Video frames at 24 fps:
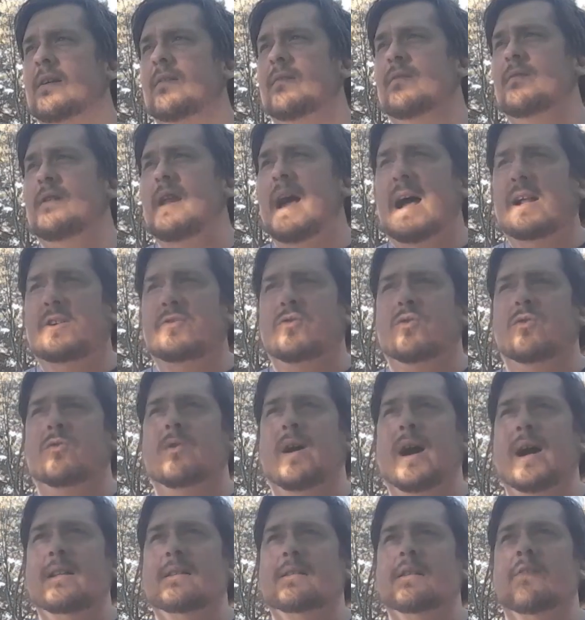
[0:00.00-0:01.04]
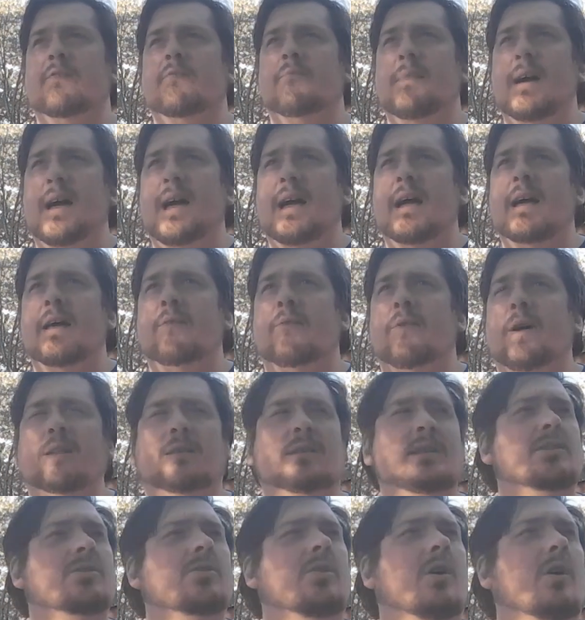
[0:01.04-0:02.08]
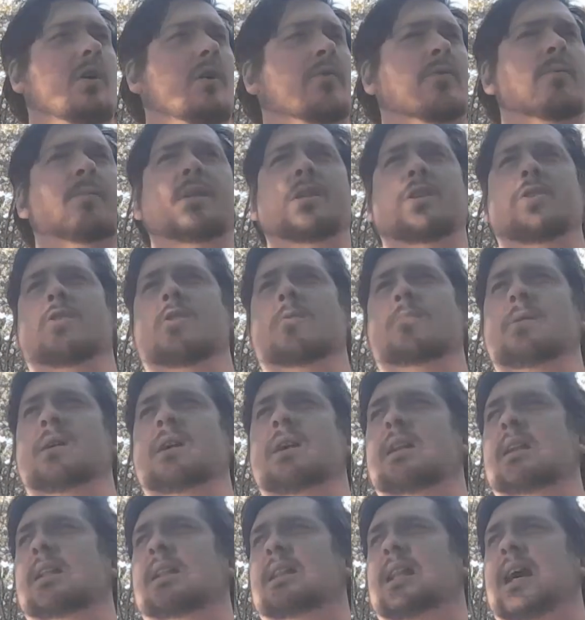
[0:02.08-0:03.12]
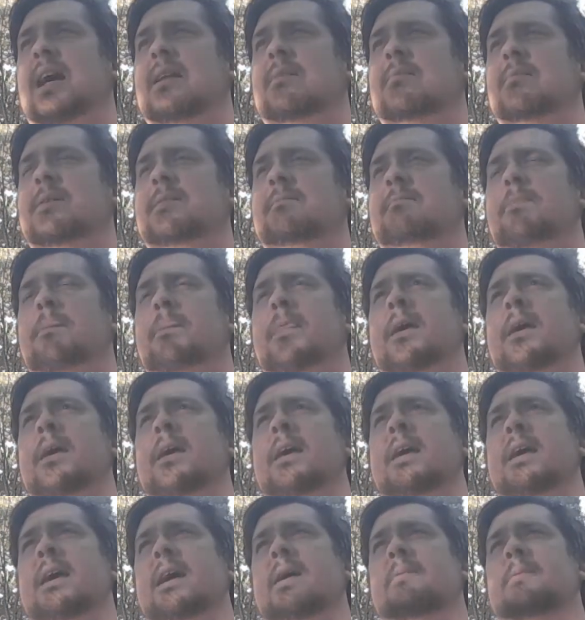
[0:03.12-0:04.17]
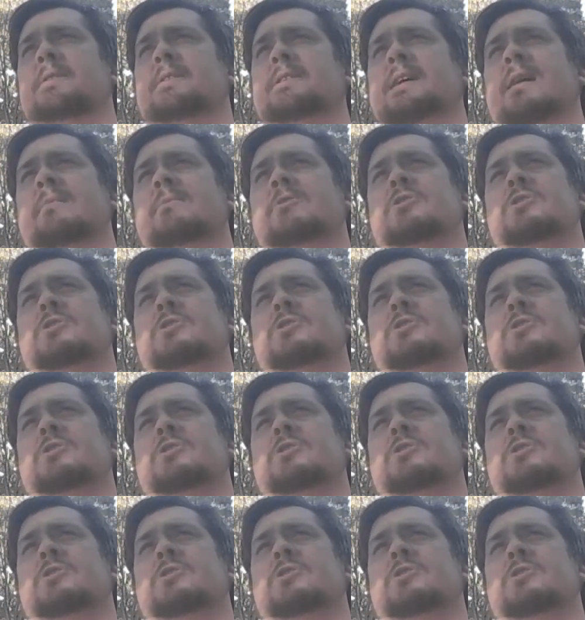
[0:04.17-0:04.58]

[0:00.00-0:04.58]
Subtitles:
of natural rights of man, right? These are all from the European Enlightenment. And when Thomas